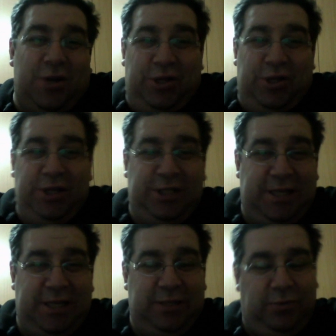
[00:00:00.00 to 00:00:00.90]
This
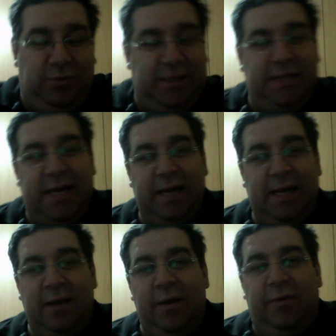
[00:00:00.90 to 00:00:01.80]
is, we say
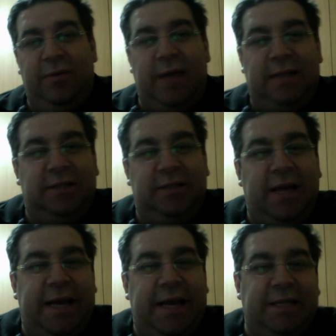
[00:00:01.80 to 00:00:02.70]
that there
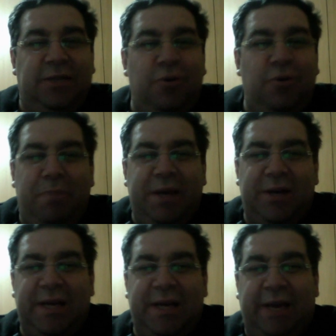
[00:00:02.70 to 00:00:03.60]
is no bigger
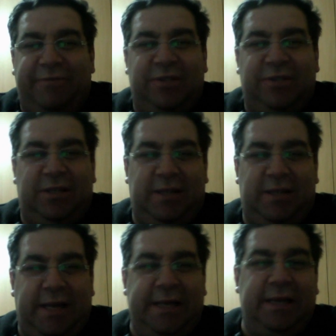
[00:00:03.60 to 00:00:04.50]
gift
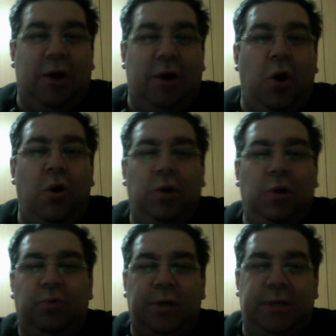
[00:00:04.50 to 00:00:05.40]
in the whole
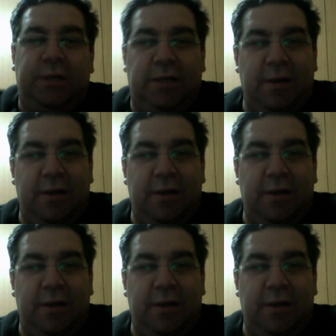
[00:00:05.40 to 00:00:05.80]
world